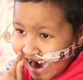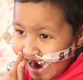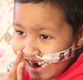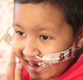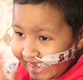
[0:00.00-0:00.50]

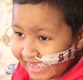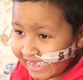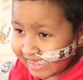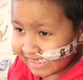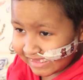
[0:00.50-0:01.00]

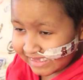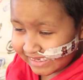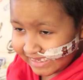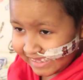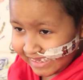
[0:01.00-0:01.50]
I
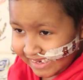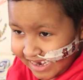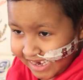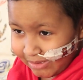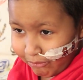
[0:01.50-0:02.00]
didn't
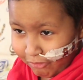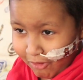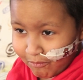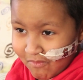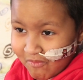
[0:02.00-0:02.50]
know
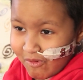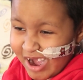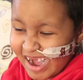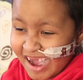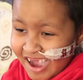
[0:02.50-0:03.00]
one
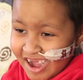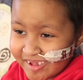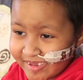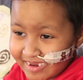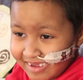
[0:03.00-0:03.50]

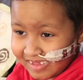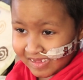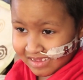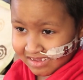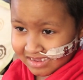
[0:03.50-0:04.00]
word.
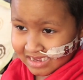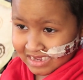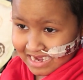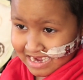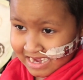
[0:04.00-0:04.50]

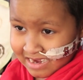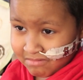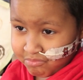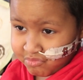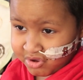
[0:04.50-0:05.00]

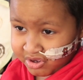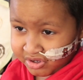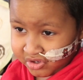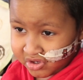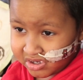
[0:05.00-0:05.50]
It
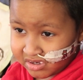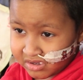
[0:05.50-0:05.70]
was